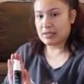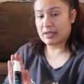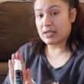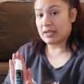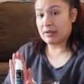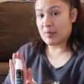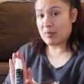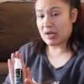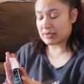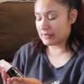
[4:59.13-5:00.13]
I got it in my
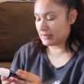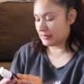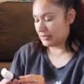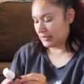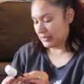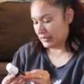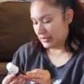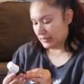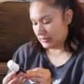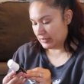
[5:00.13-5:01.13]
box.
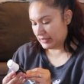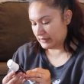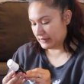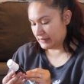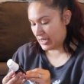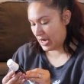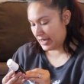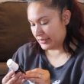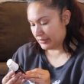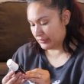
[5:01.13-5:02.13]
So this is the
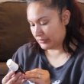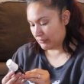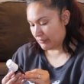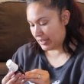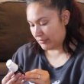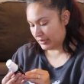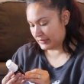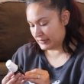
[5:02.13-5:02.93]
high dose retinoid